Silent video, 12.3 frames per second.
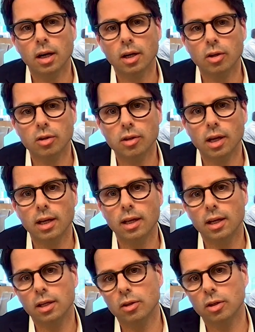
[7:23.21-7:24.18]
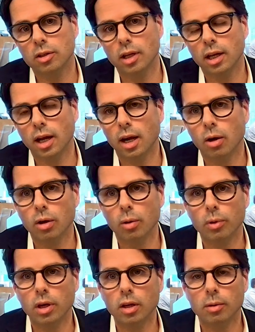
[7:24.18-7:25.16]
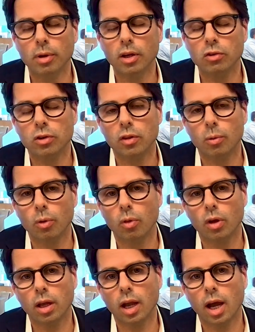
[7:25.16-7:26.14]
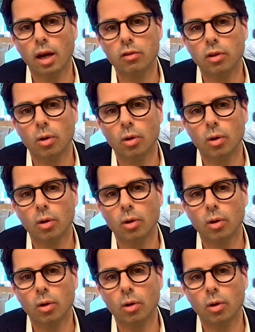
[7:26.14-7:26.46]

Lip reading: good data in, good data out, and we need to make sure that we're looking at it.